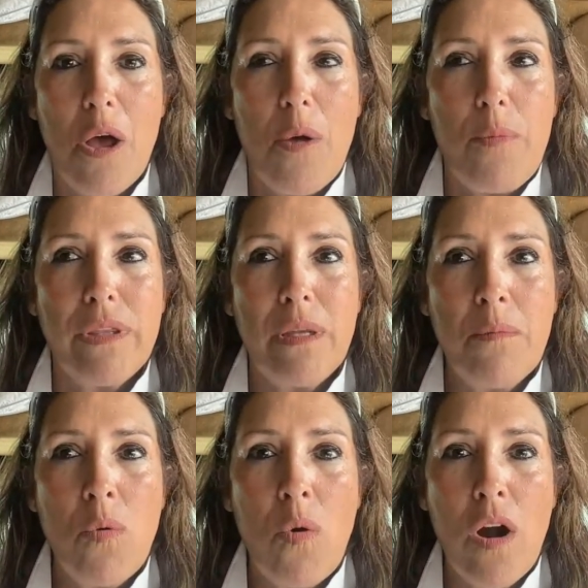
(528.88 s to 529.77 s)
But the
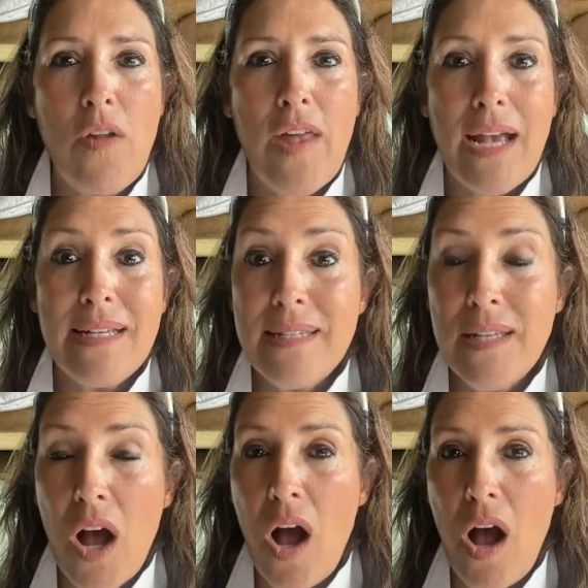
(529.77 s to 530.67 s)
more that I
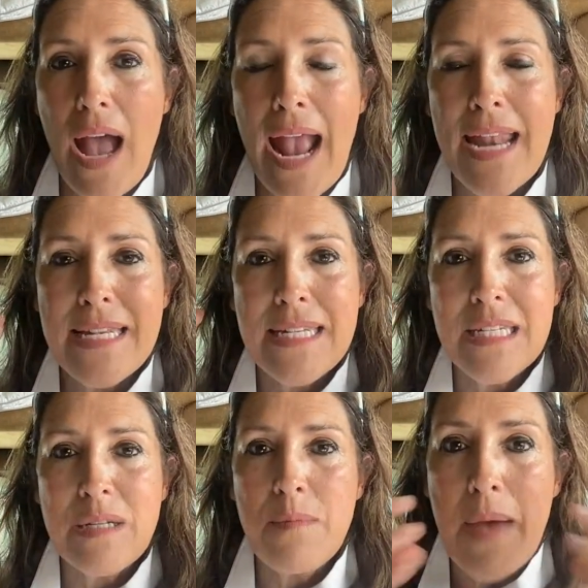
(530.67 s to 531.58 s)
saw and
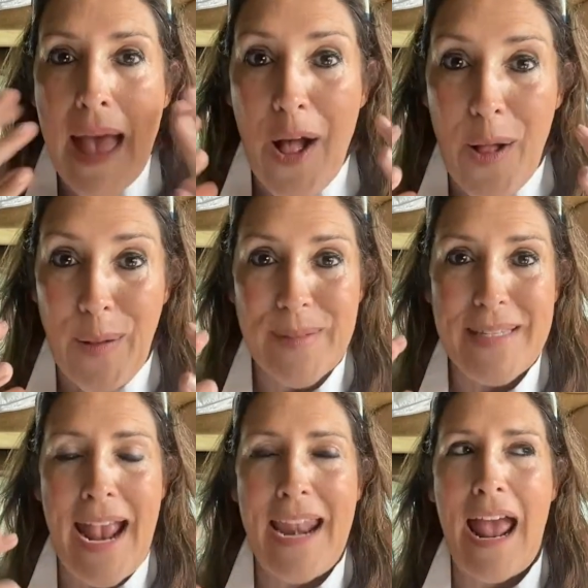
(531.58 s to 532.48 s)
smelled
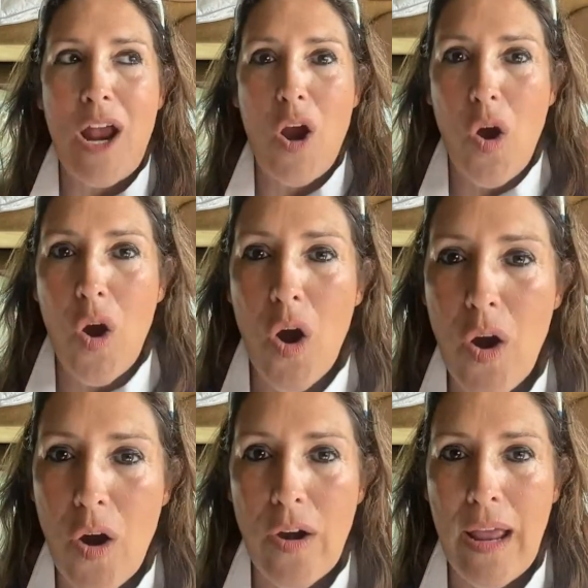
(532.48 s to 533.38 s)
and I
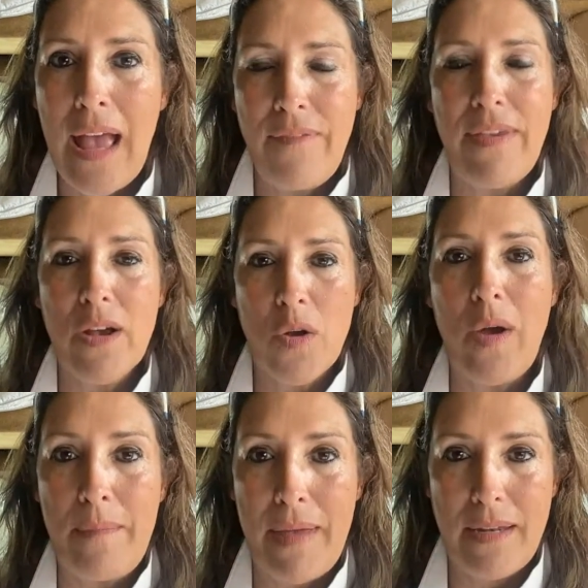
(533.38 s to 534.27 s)
heard heavy
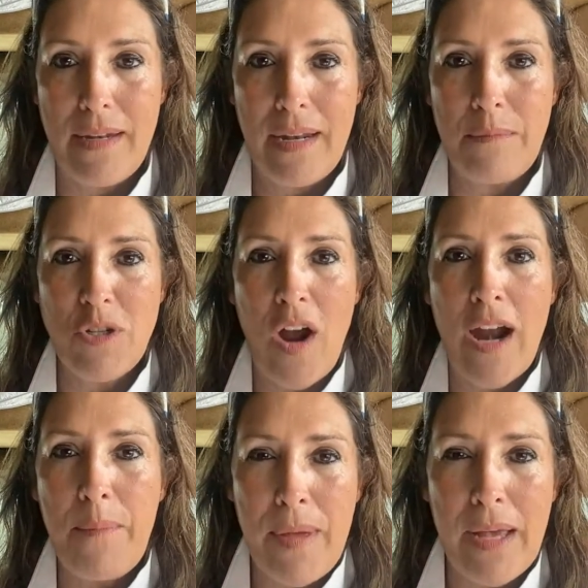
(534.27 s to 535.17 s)
equipment, and I
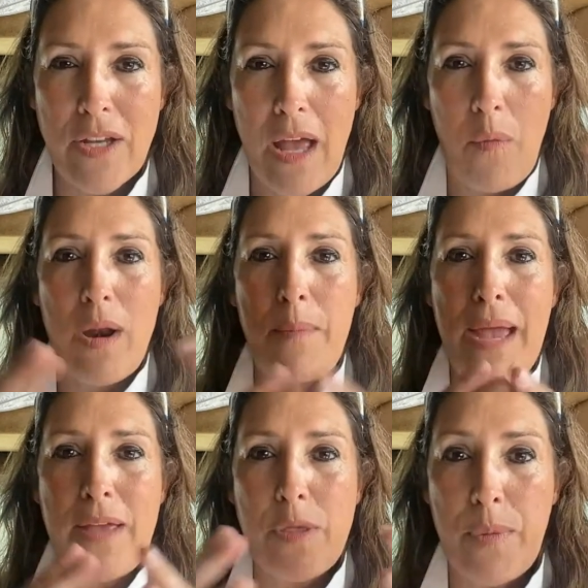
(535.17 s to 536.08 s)
want to
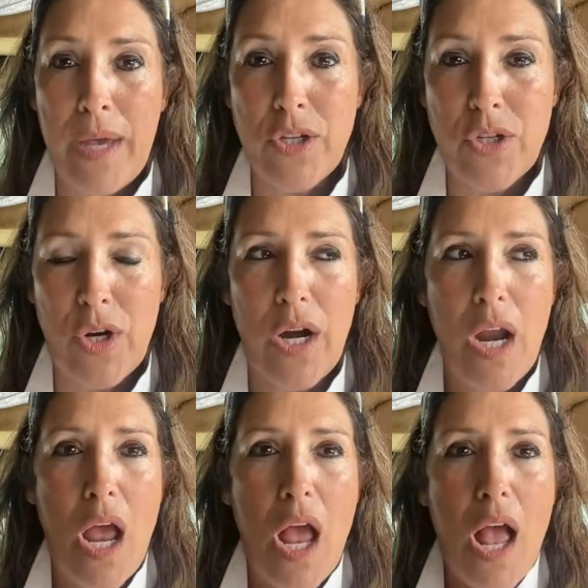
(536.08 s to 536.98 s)
paint the picture.
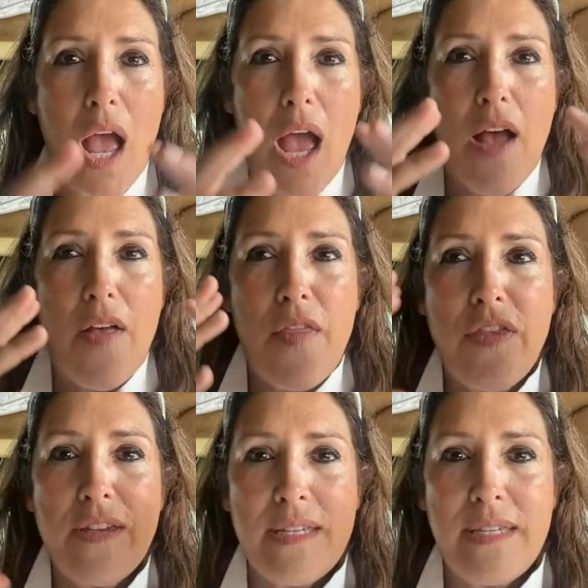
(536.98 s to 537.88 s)

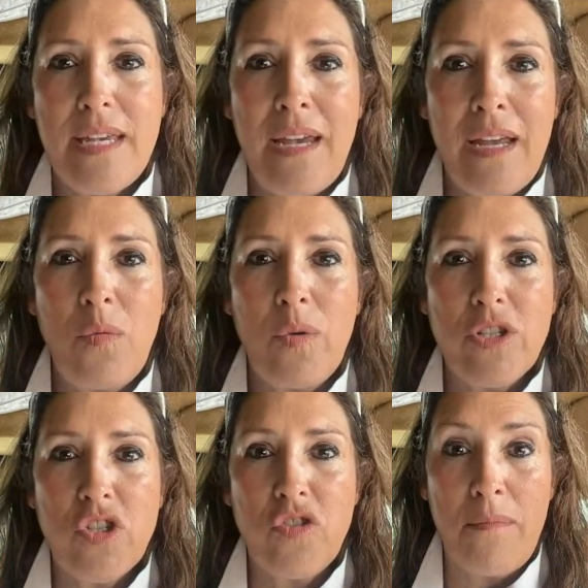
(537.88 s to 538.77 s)
The scene
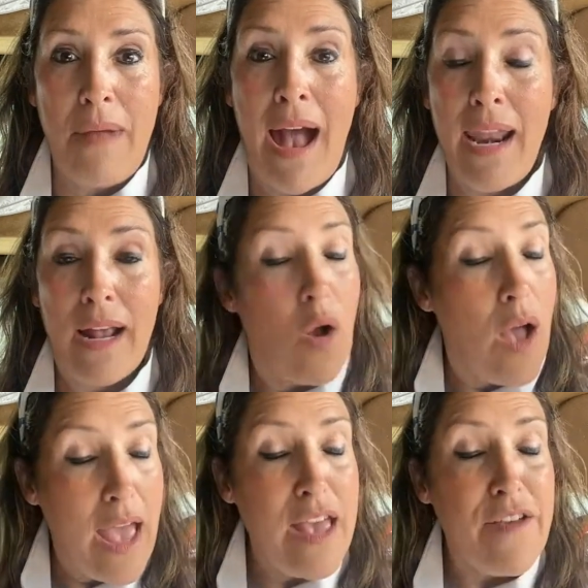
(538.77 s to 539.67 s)
was dramatic,
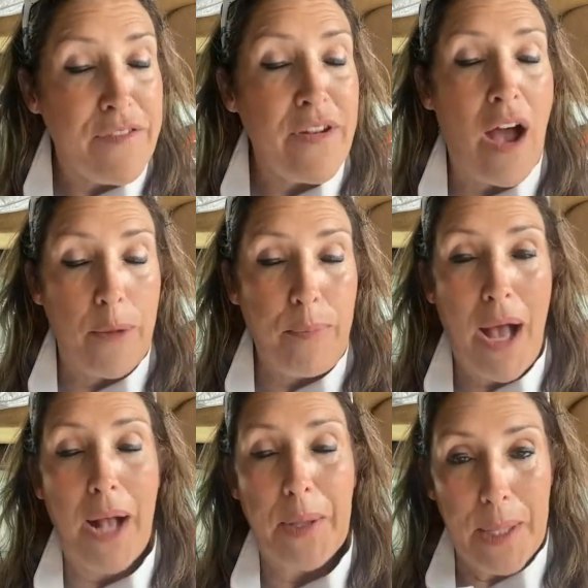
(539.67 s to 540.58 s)
if not
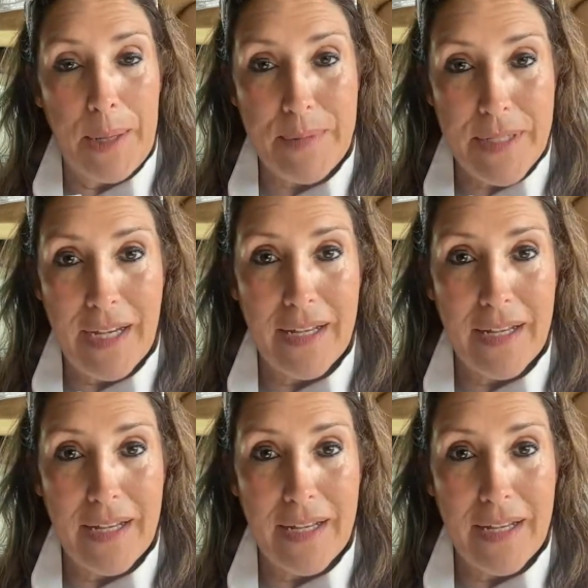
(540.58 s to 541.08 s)
apocalyptic.